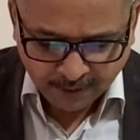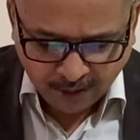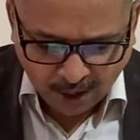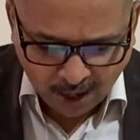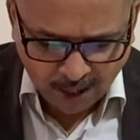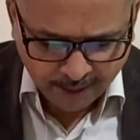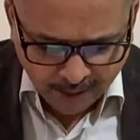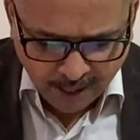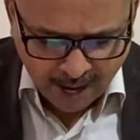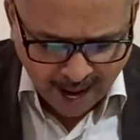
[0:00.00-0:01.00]
God
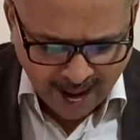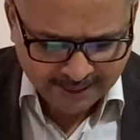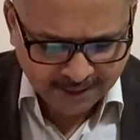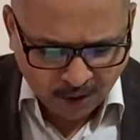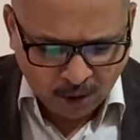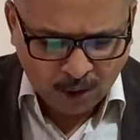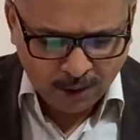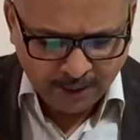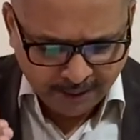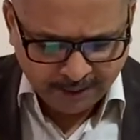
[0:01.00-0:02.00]
has it
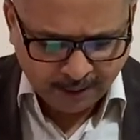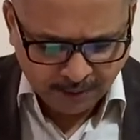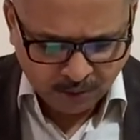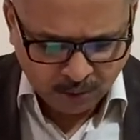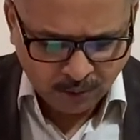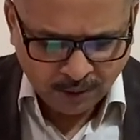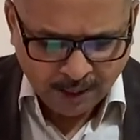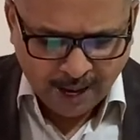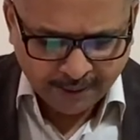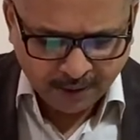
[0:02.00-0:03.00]
all in control
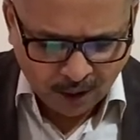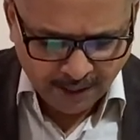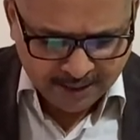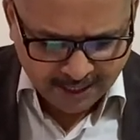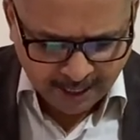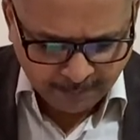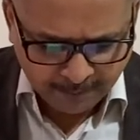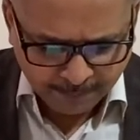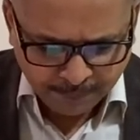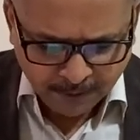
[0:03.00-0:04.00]
and God is
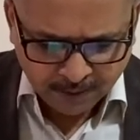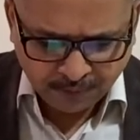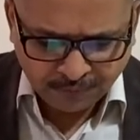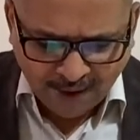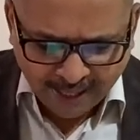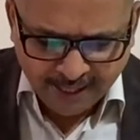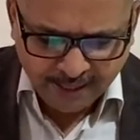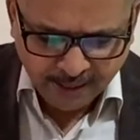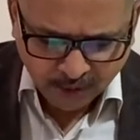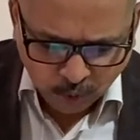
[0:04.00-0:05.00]
able. The
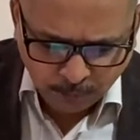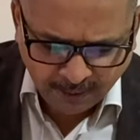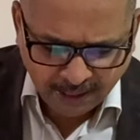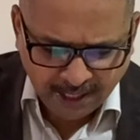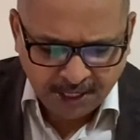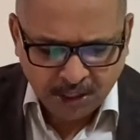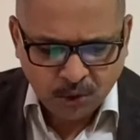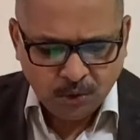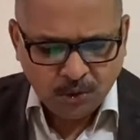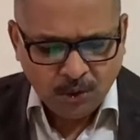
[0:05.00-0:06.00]
valley could be leading
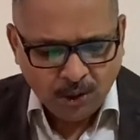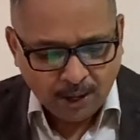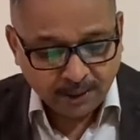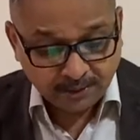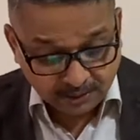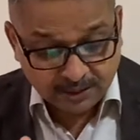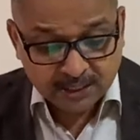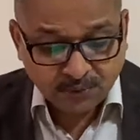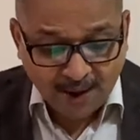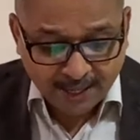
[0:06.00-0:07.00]
you, uh, the,
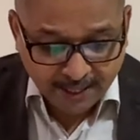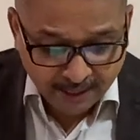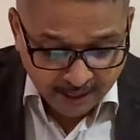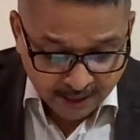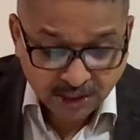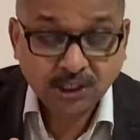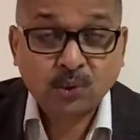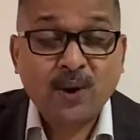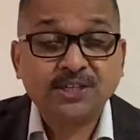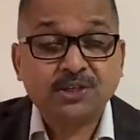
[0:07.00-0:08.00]
this valley
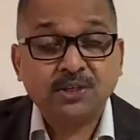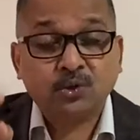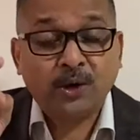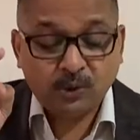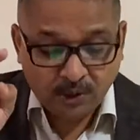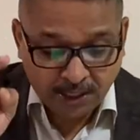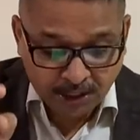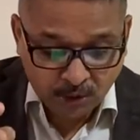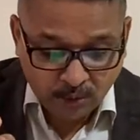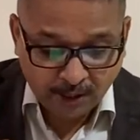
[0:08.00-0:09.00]
situation is going to lead
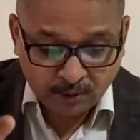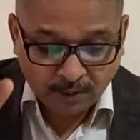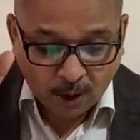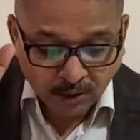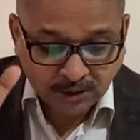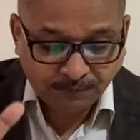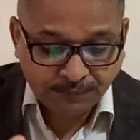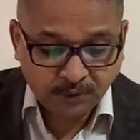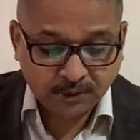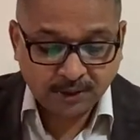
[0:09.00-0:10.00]
you into an awesome
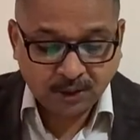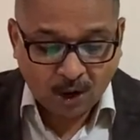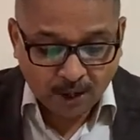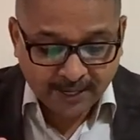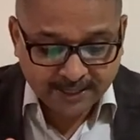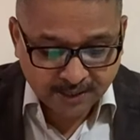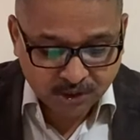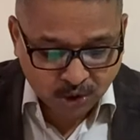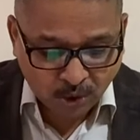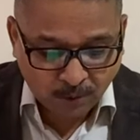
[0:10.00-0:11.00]
future that God has in
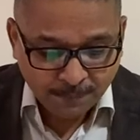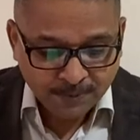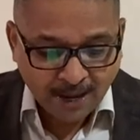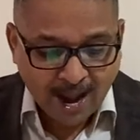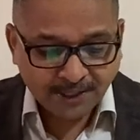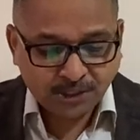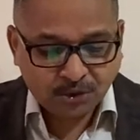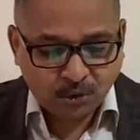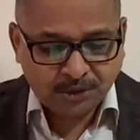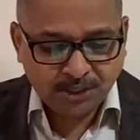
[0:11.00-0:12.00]
store. And the
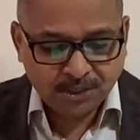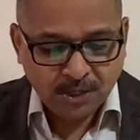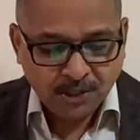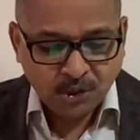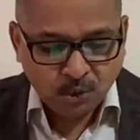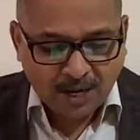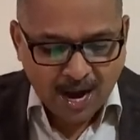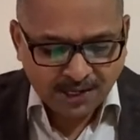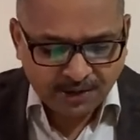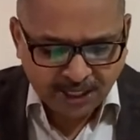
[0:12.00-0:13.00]
truth is, you
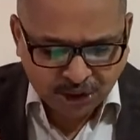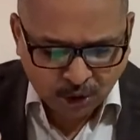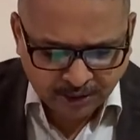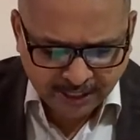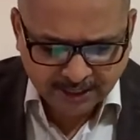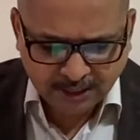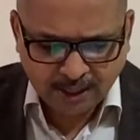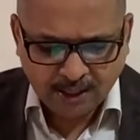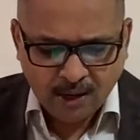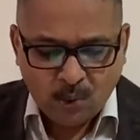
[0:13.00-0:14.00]
can't reach your
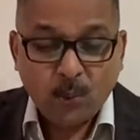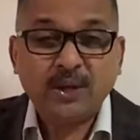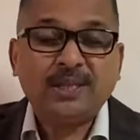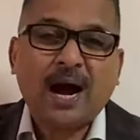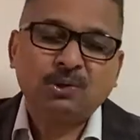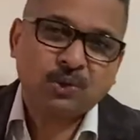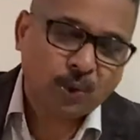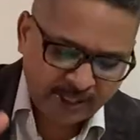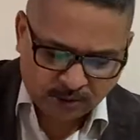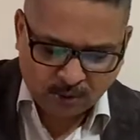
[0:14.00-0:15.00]
destiny without
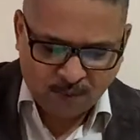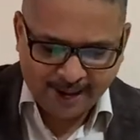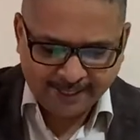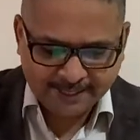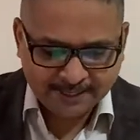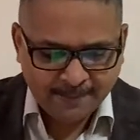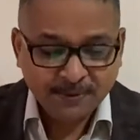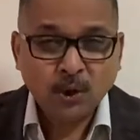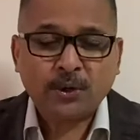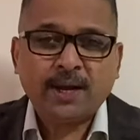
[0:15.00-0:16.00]
going through valleys.
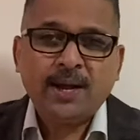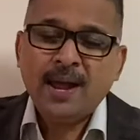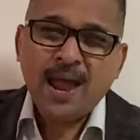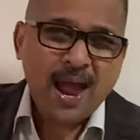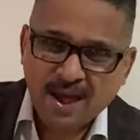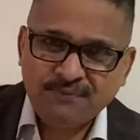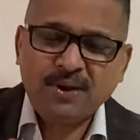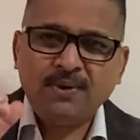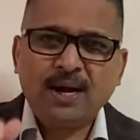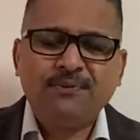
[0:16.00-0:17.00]
Okay, every
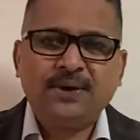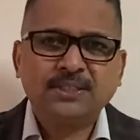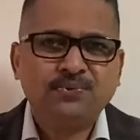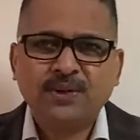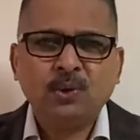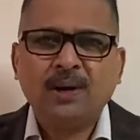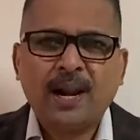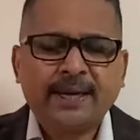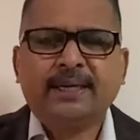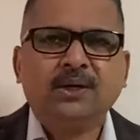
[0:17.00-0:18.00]
one of us, whether you
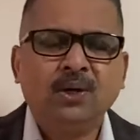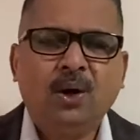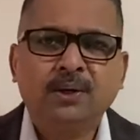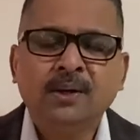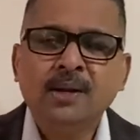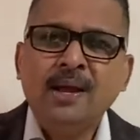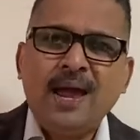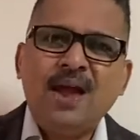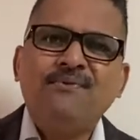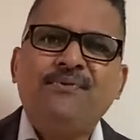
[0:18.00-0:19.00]
like it or not,
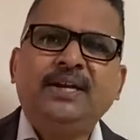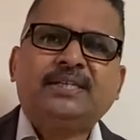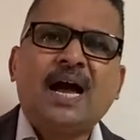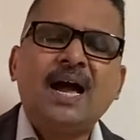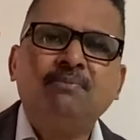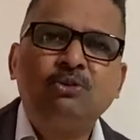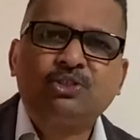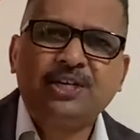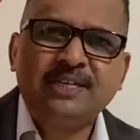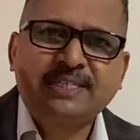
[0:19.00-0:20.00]
every time you
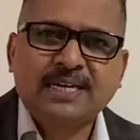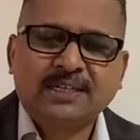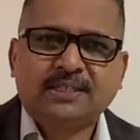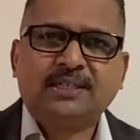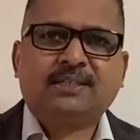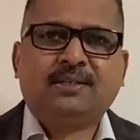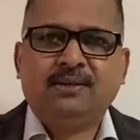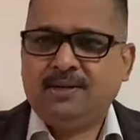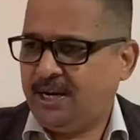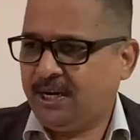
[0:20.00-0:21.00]
see success
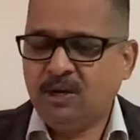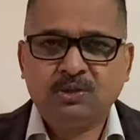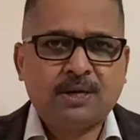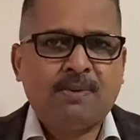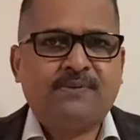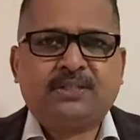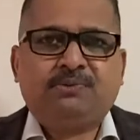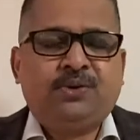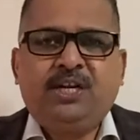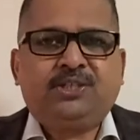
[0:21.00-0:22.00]
hitting you, some of us
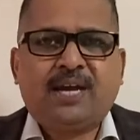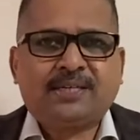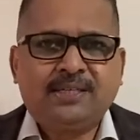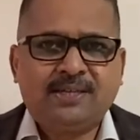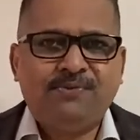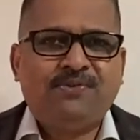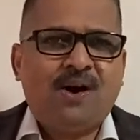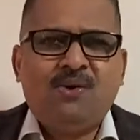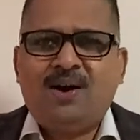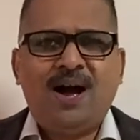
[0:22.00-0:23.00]
reach success and we
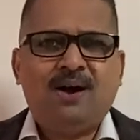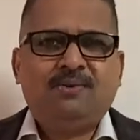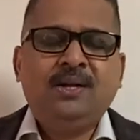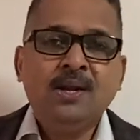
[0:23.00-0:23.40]
wow, wow,